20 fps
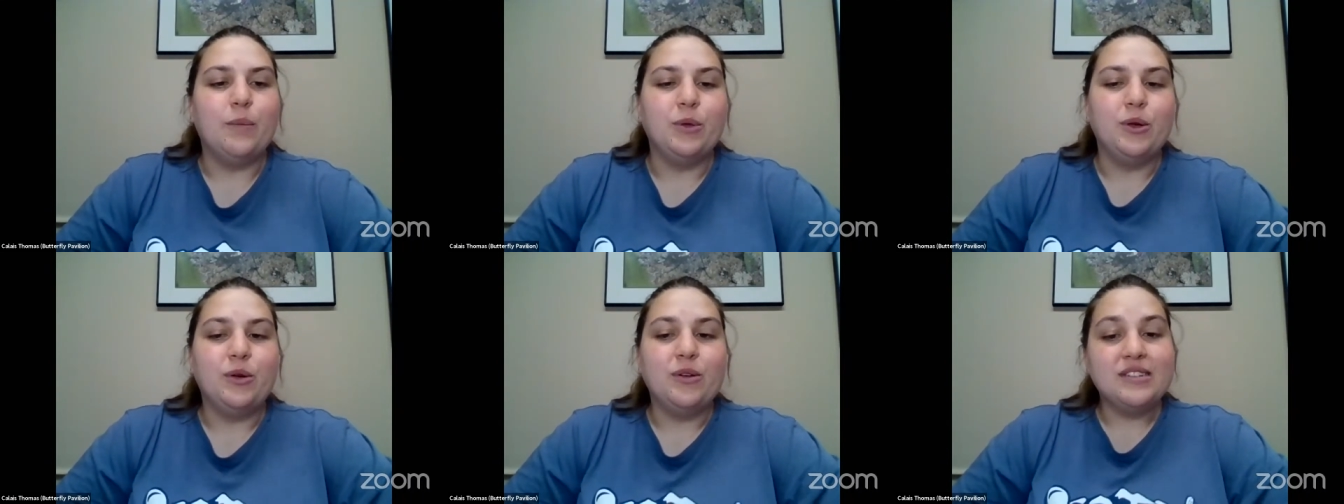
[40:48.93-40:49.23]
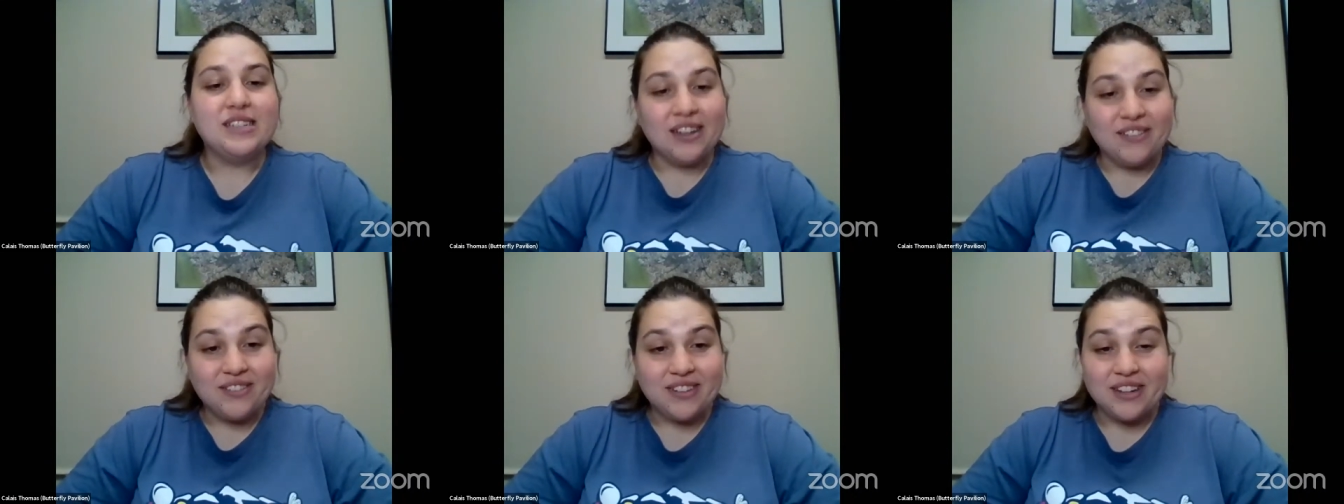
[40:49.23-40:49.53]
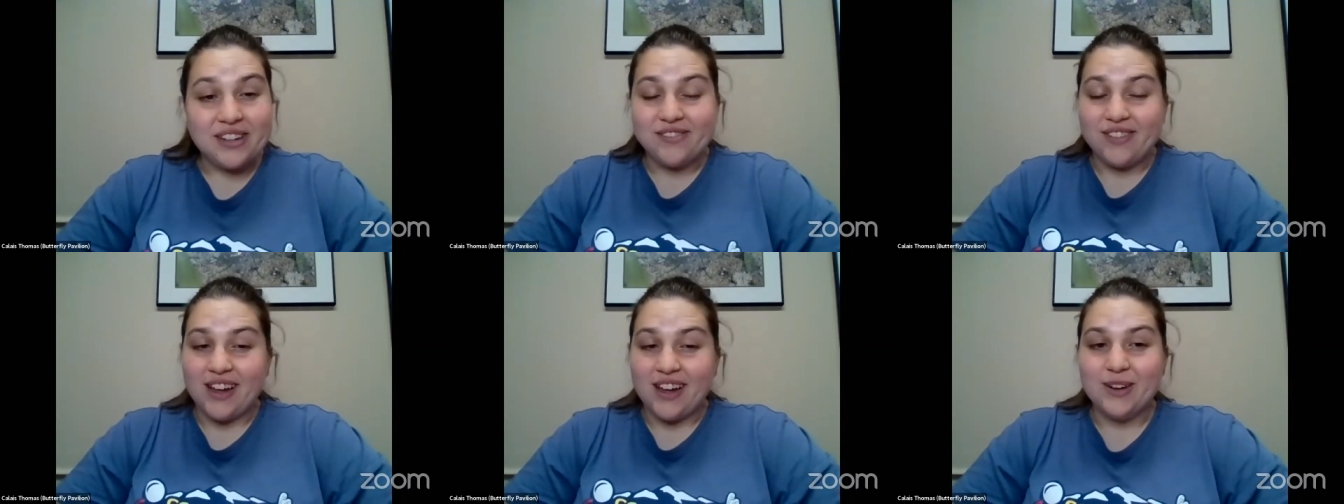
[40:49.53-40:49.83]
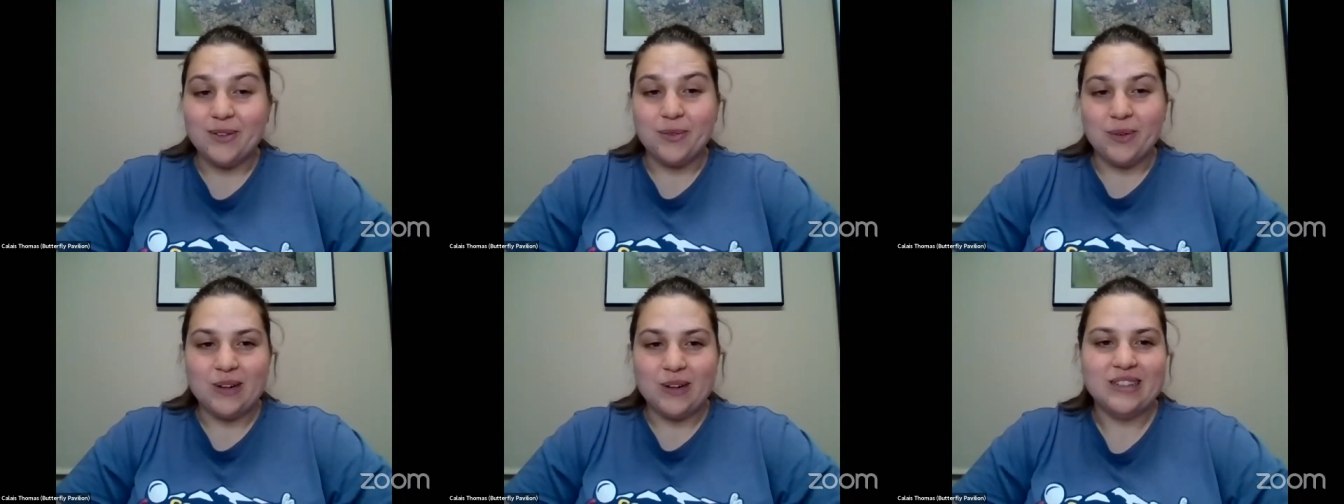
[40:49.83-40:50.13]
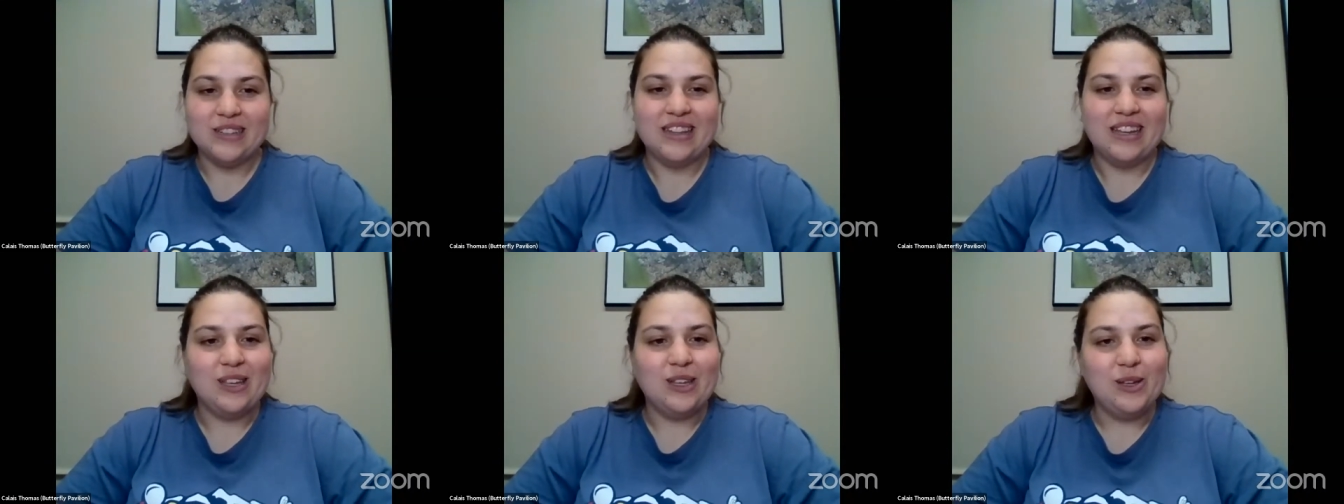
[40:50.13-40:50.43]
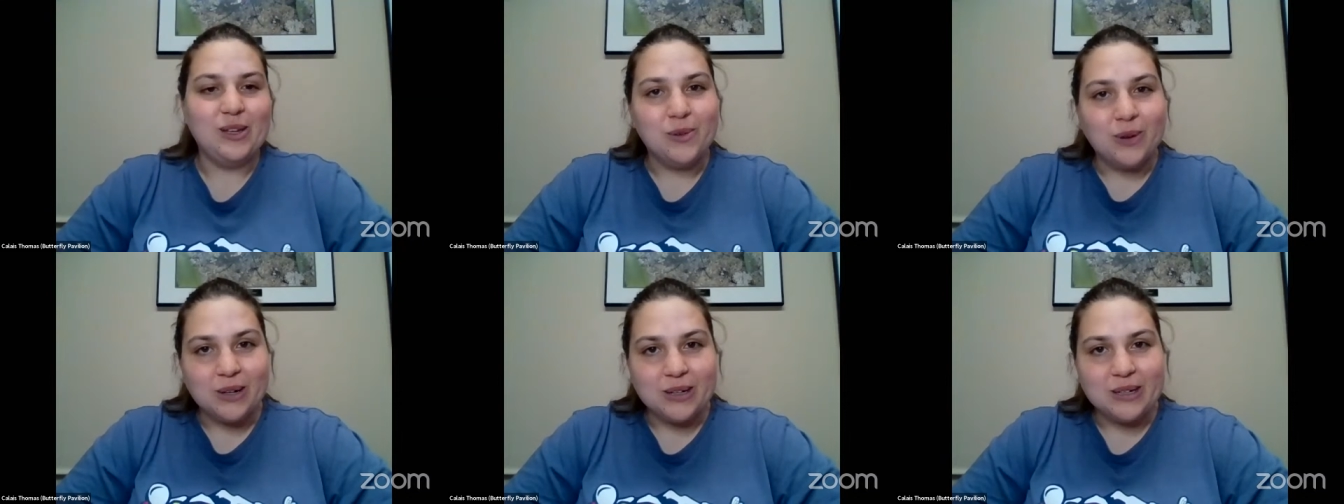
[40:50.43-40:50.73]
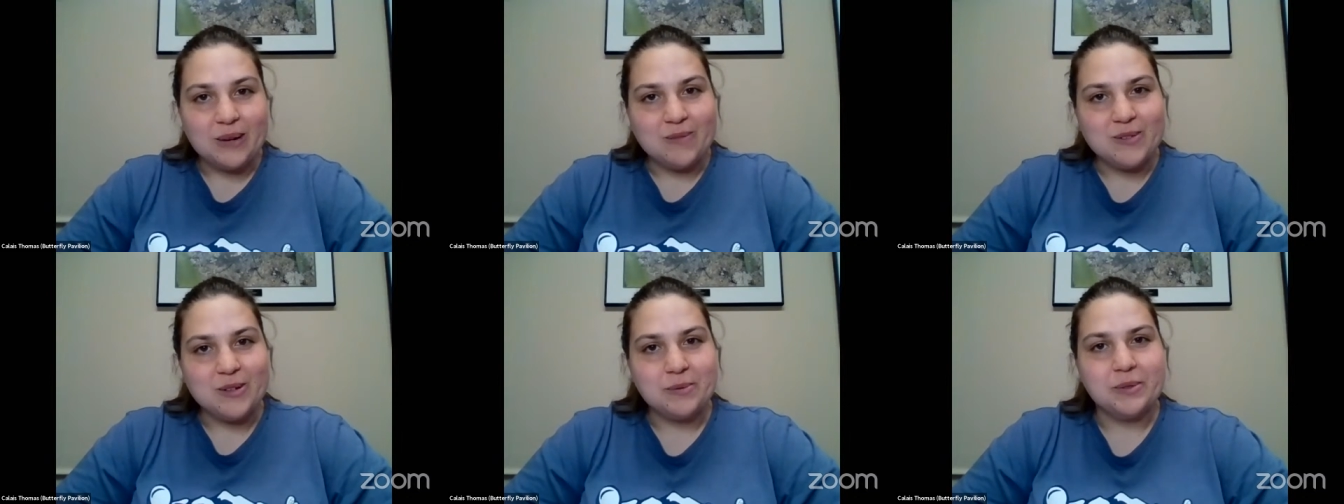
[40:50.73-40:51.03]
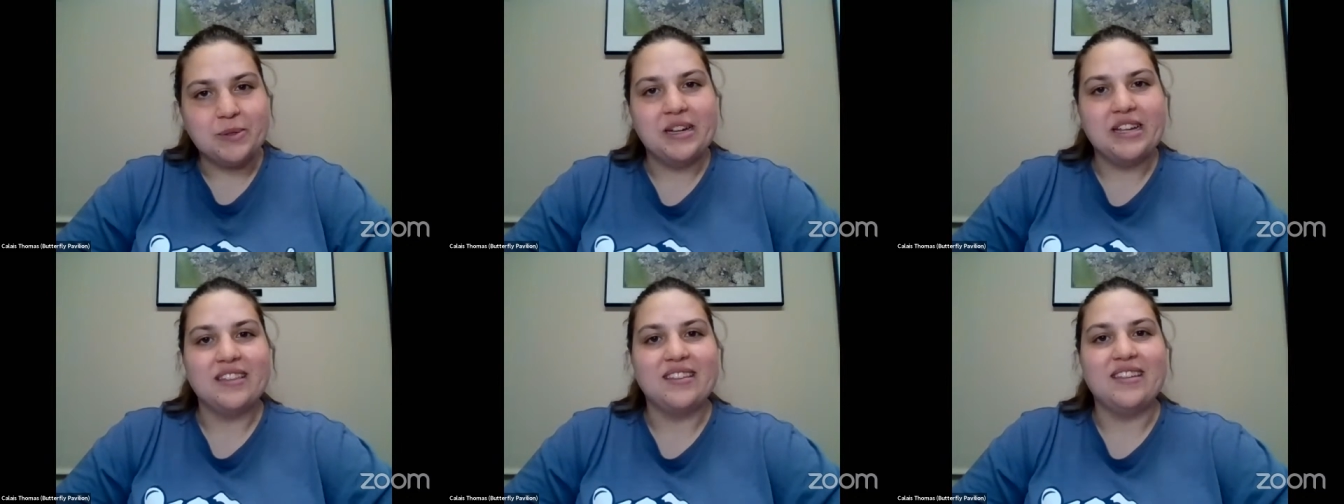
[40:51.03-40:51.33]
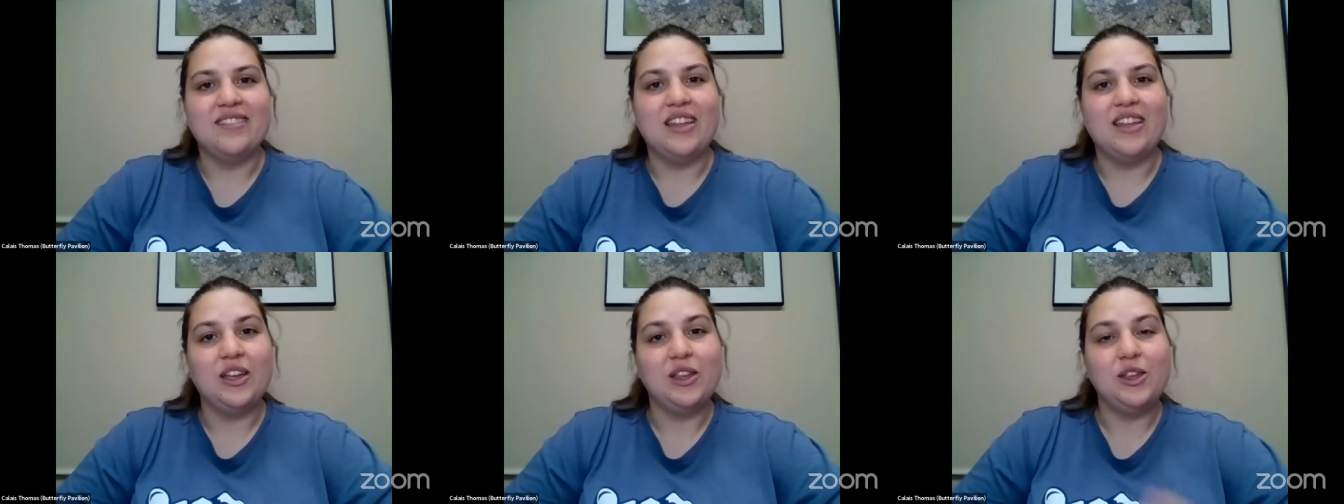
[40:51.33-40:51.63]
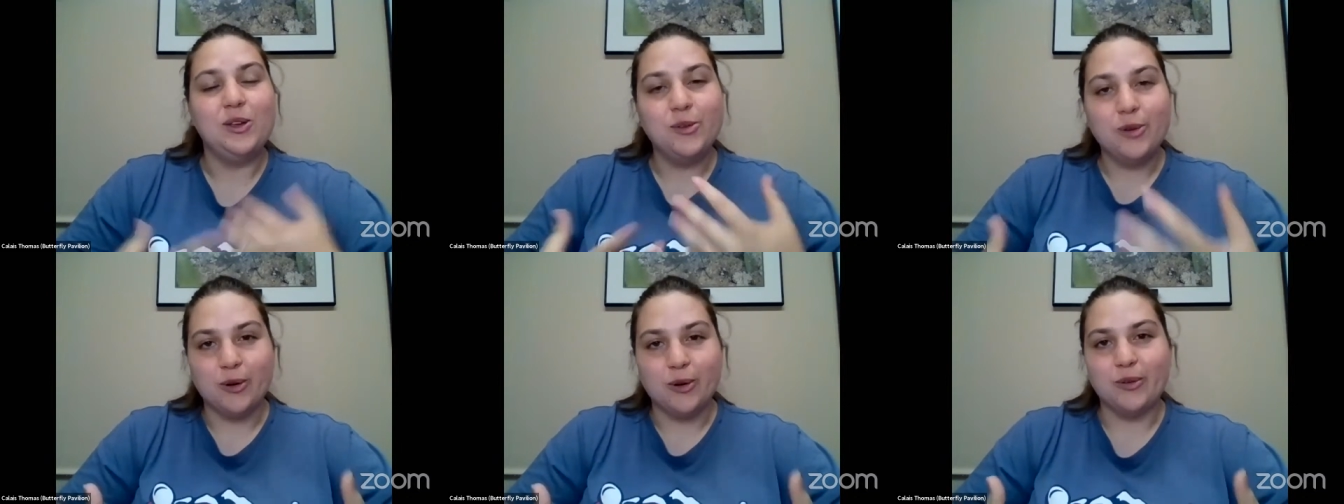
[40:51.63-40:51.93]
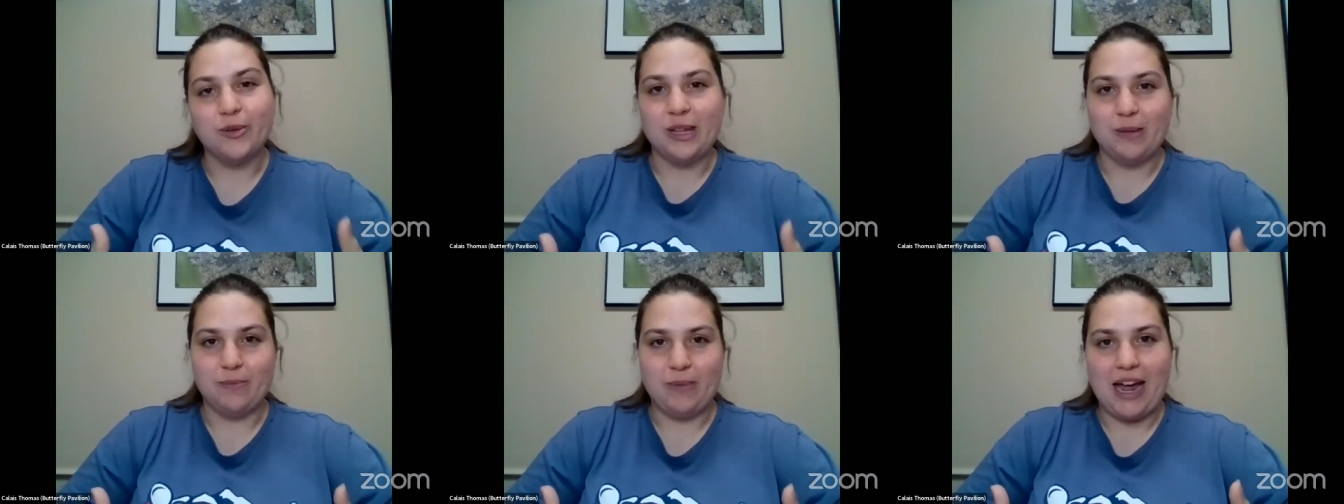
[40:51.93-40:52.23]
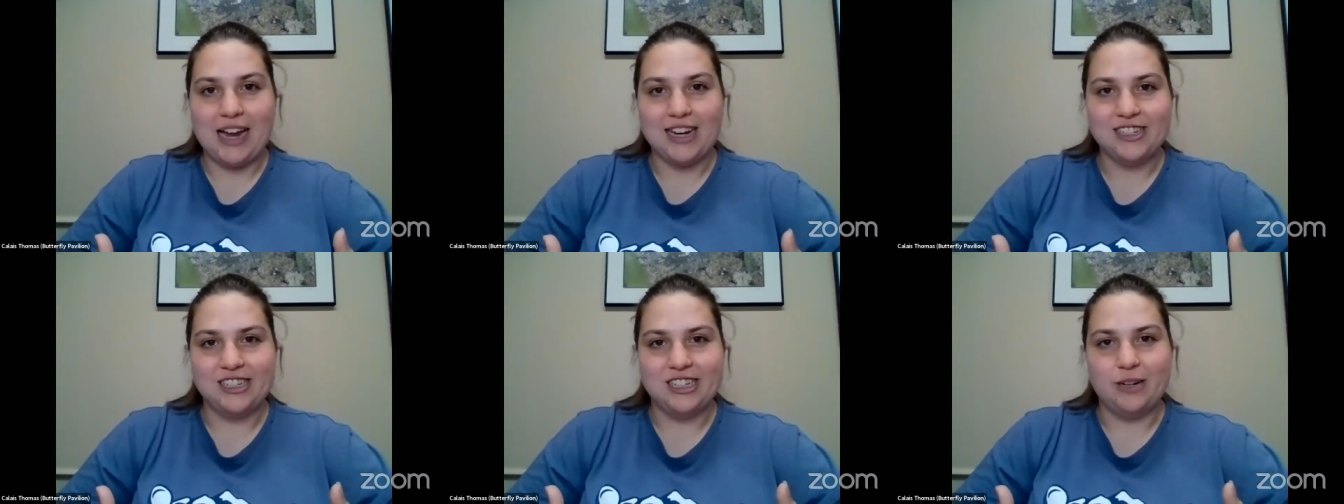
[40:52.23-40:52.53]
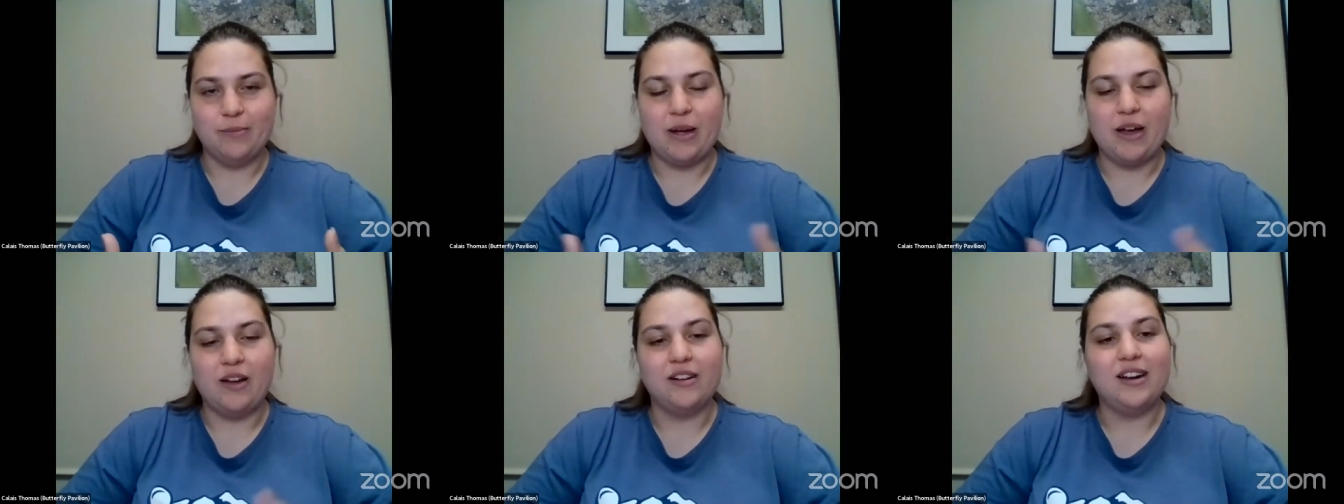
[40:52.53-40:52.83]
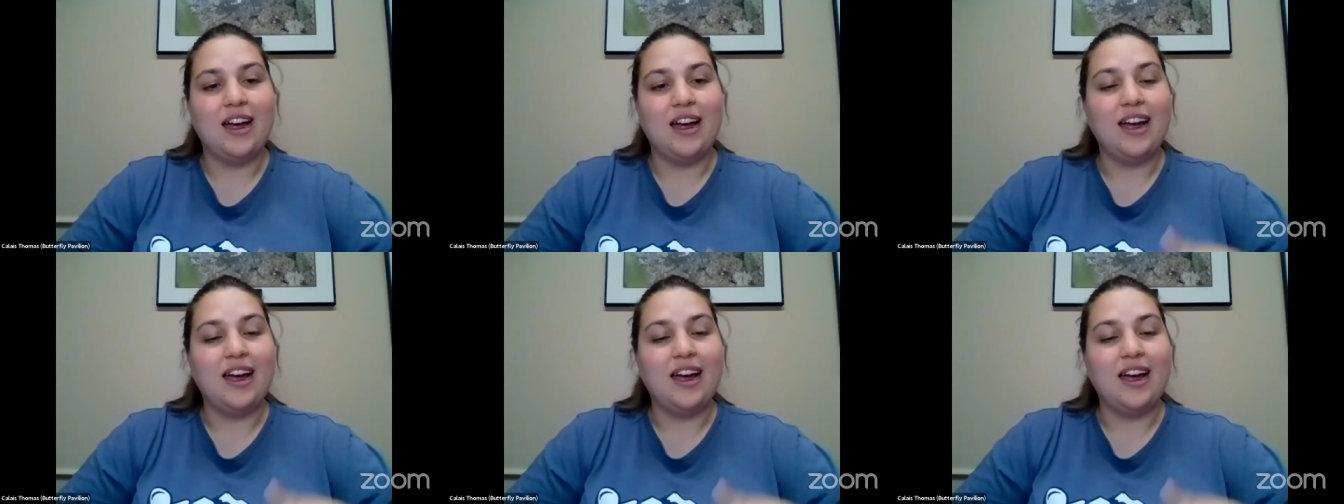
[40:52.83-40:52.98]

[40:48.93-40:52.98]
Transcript: Um, you can definitely find one that you are comfortable with and that you are really passionate about.